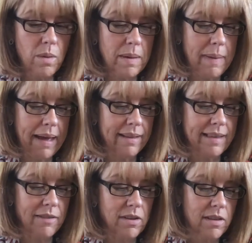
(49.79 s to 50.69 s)
Ruby begs
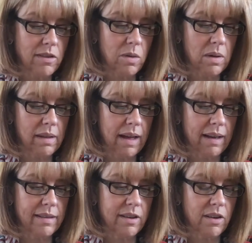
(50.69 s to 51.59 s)
after the 2
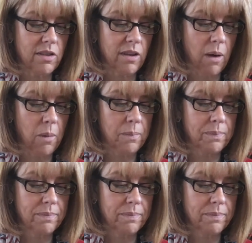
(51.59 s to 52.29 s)
o'clock show.